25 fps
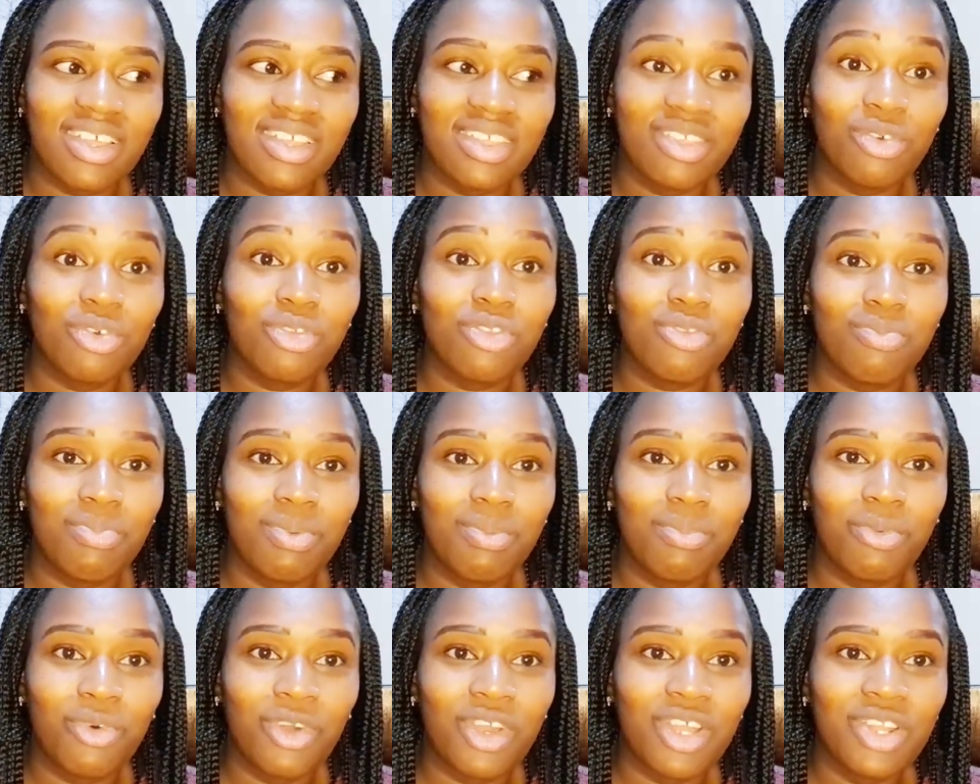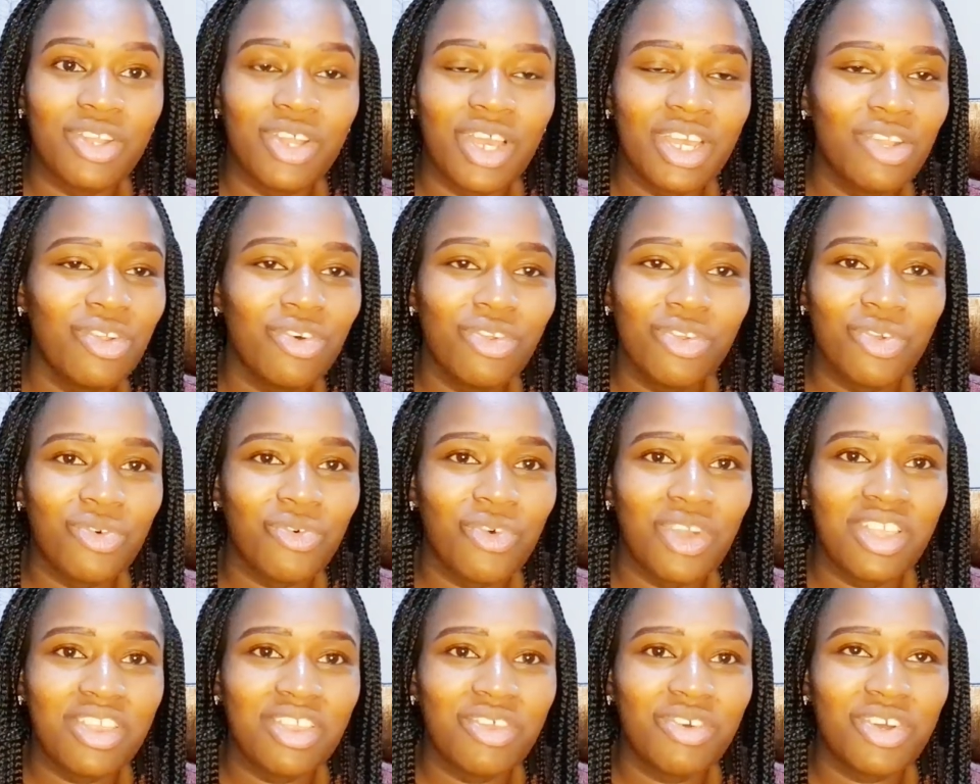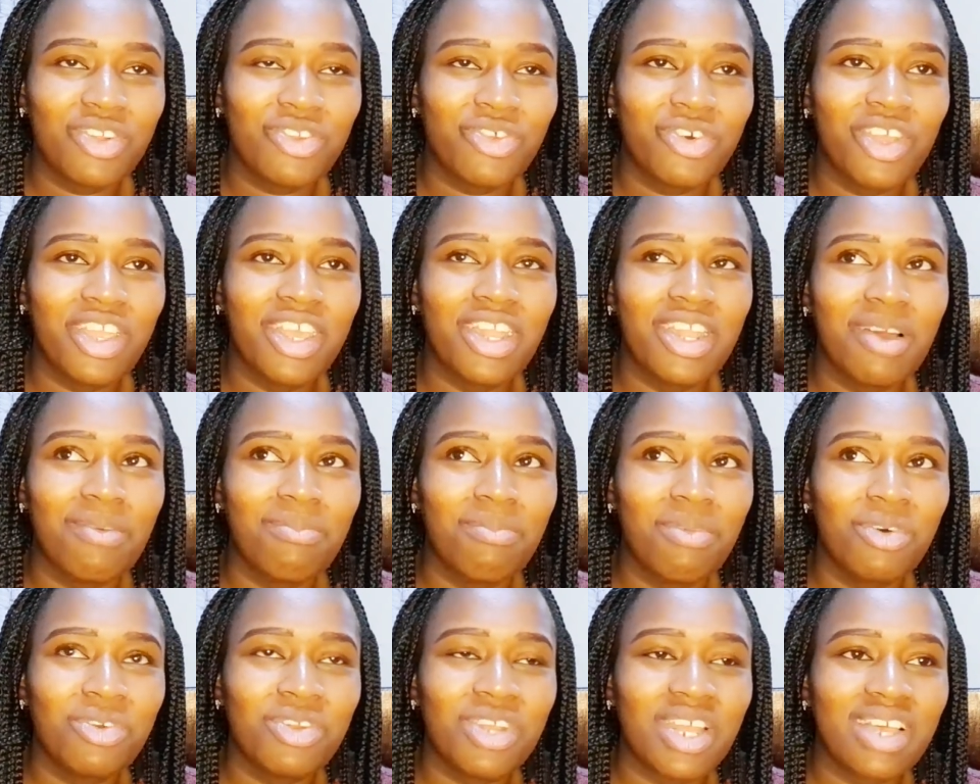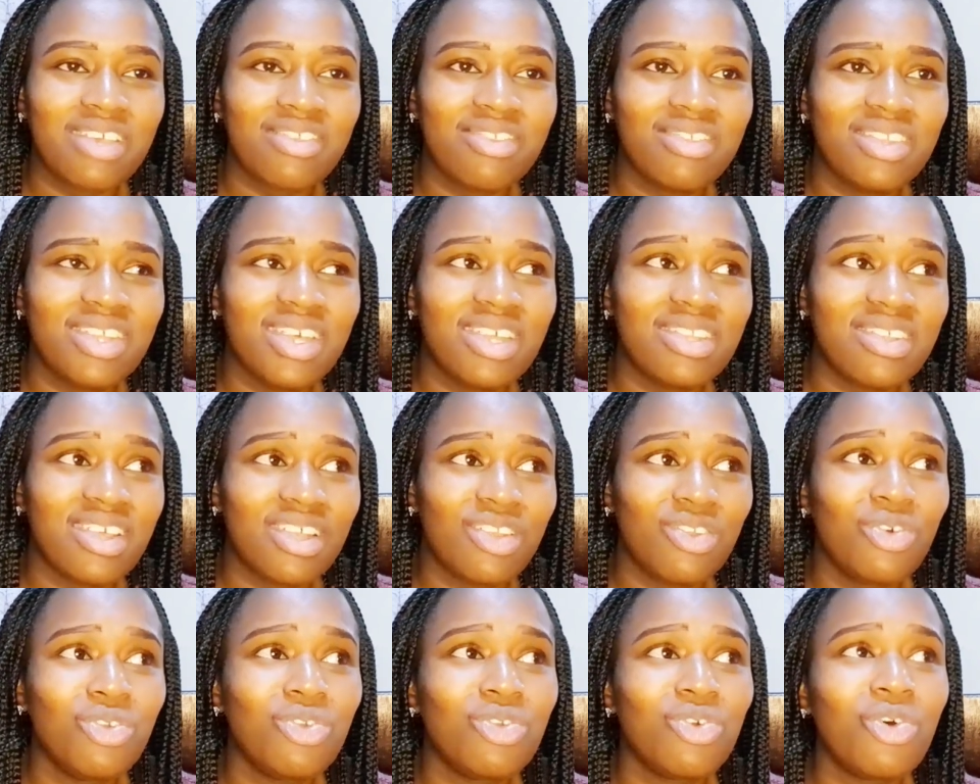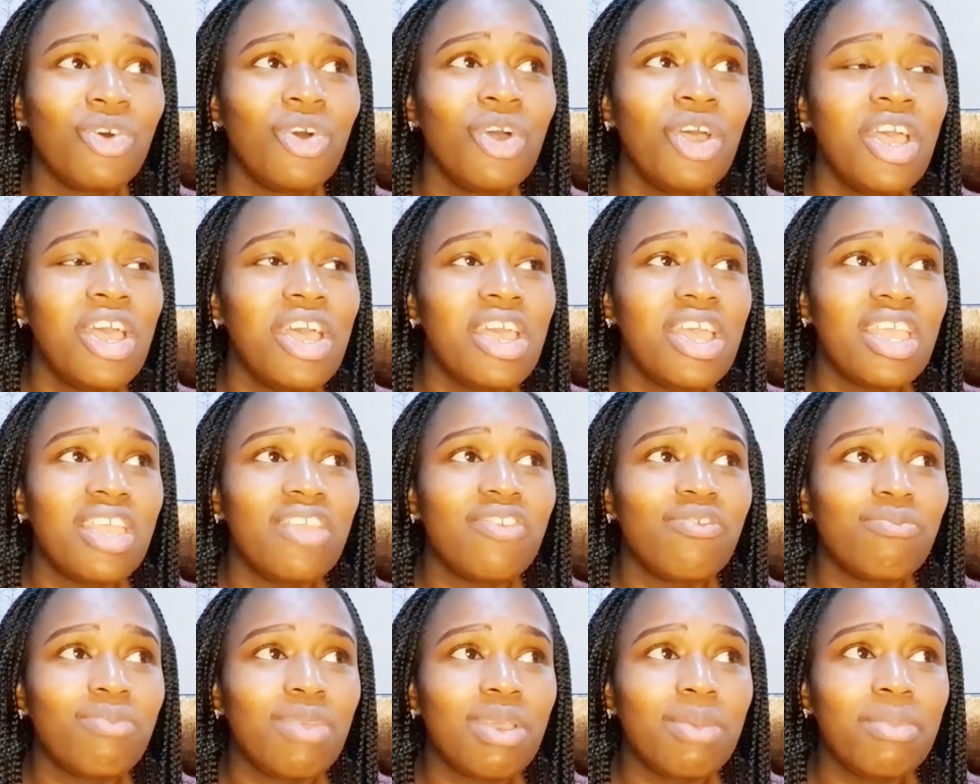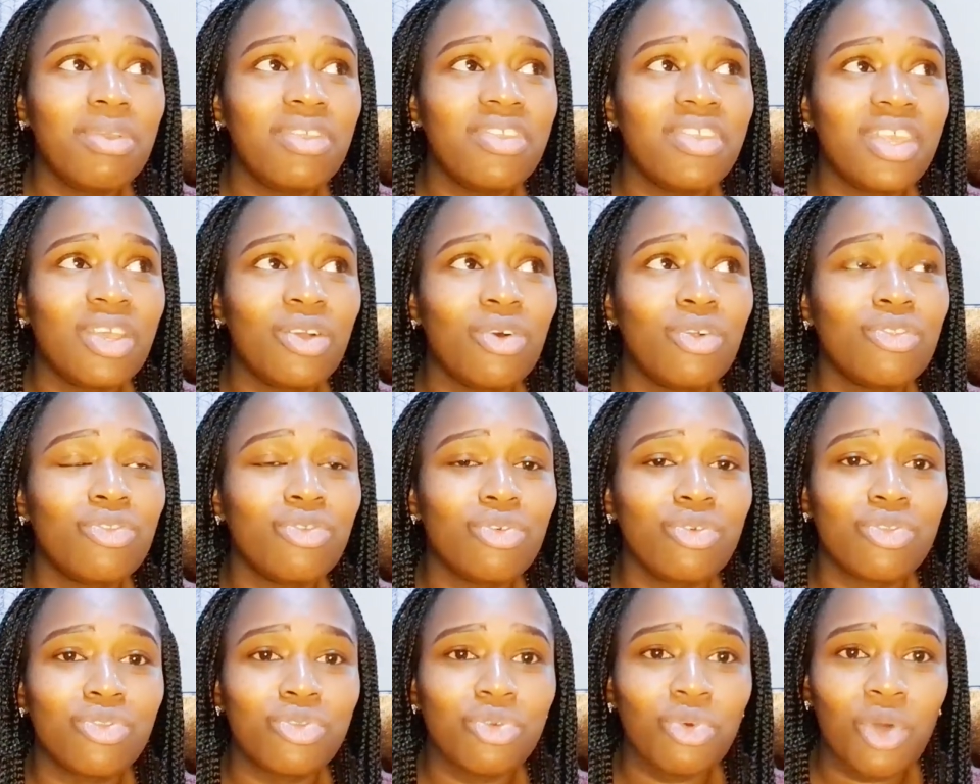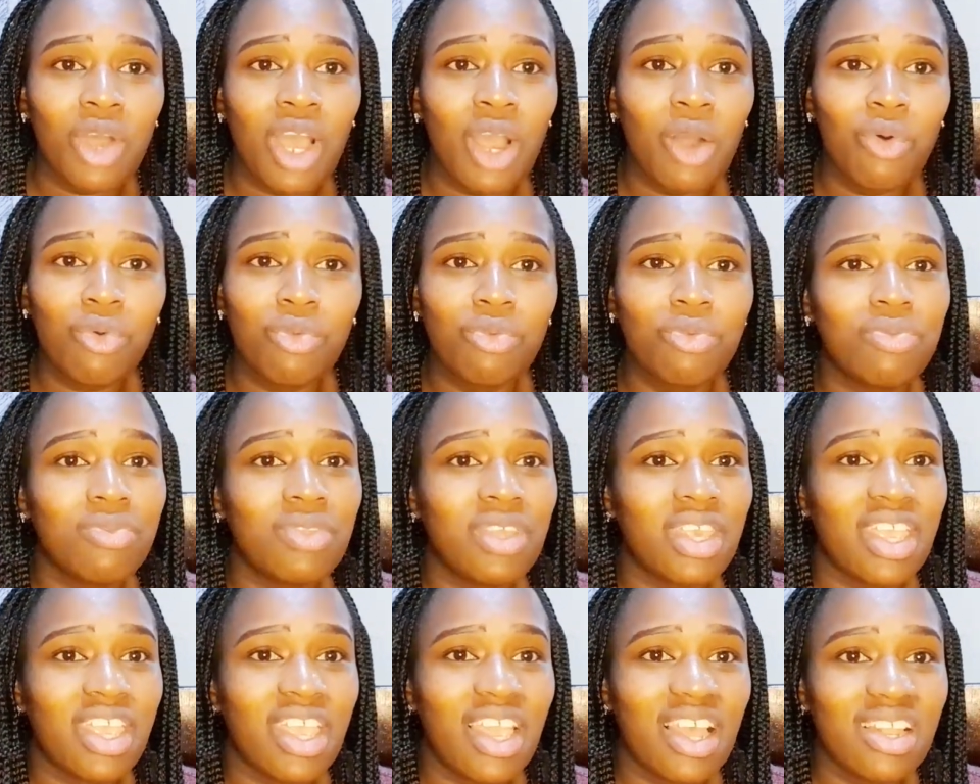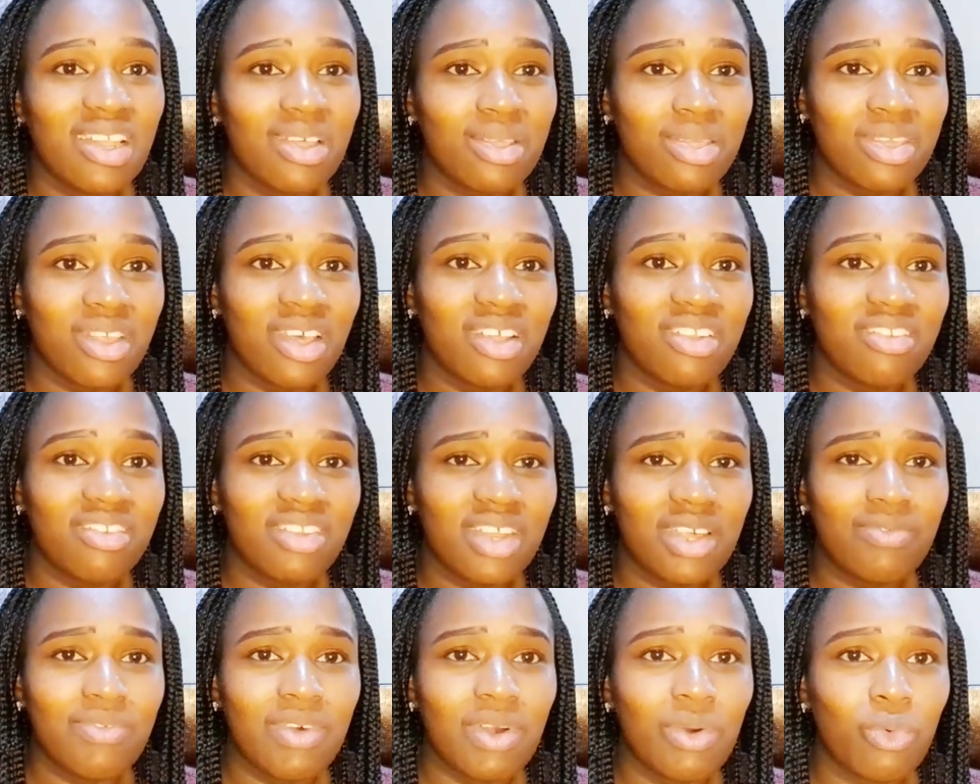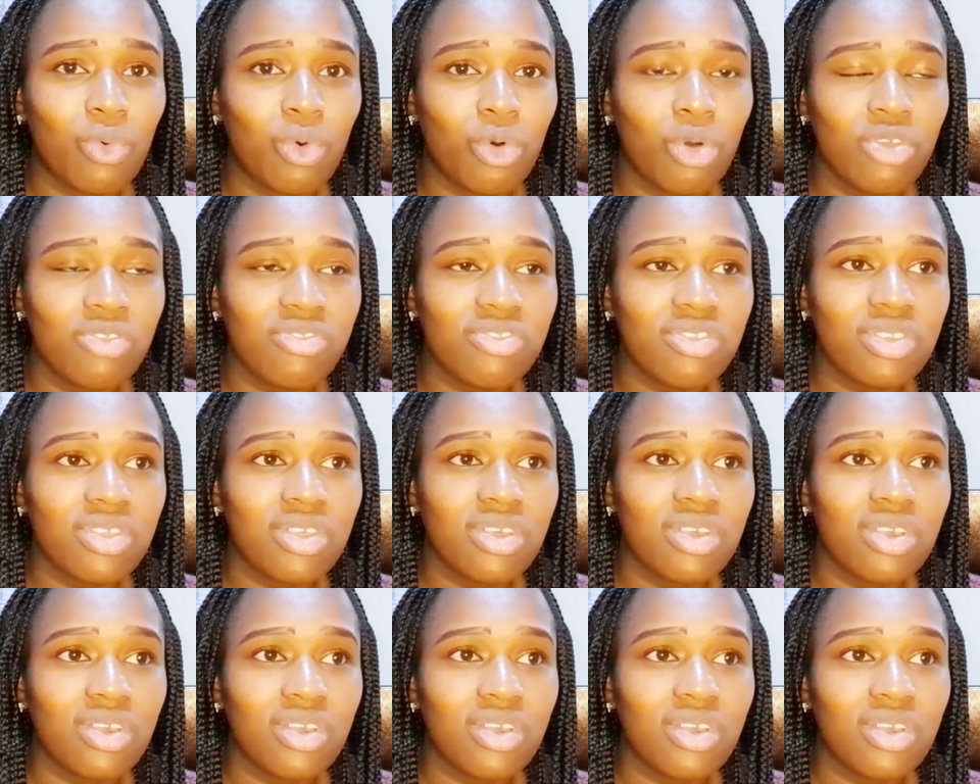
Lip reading: Those people, I don't know why they were talking about accidents. I don't know if maybe they also saw how careless that driver was.